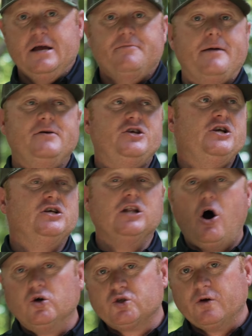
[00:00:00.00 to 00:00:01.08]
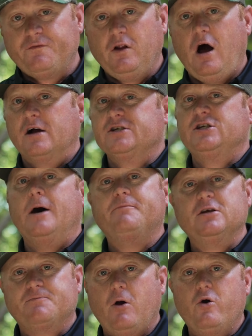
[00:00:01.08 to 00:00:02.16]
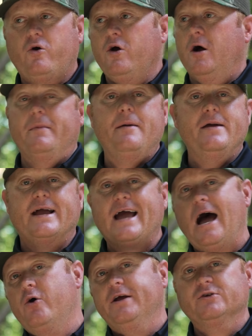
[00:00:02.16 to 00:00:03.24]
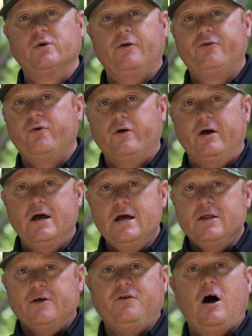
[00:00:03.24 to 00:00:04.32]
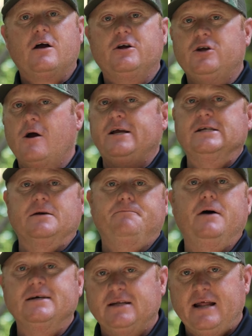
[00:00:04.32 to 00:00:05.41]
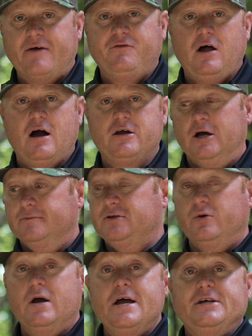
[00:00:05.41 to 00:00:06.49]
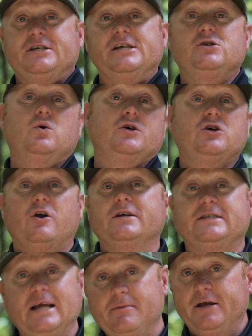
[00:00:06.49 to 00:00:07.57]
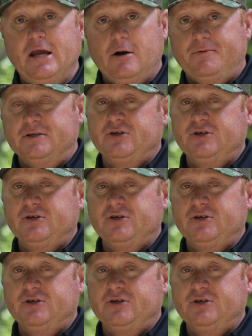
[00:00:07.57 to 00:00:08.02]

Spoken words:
Maybe she's lost her flock. Something's broke her up. Maybe a coyote's run through the flock of turkeys and busted that flock up. So she's going to start assembly yelping.